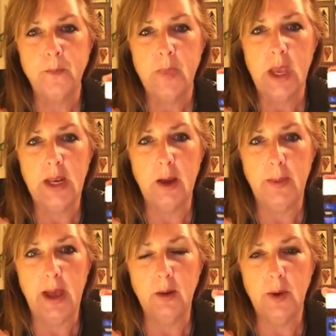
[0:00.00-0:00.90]
Now,
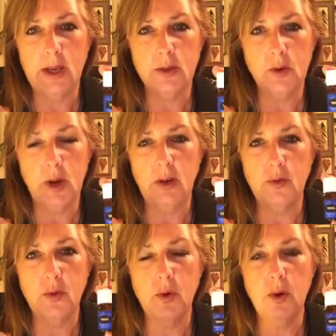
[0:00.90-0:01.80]
Panaway is great
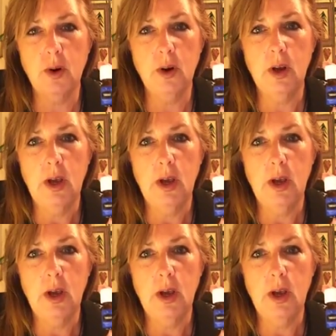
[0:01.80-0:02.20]
for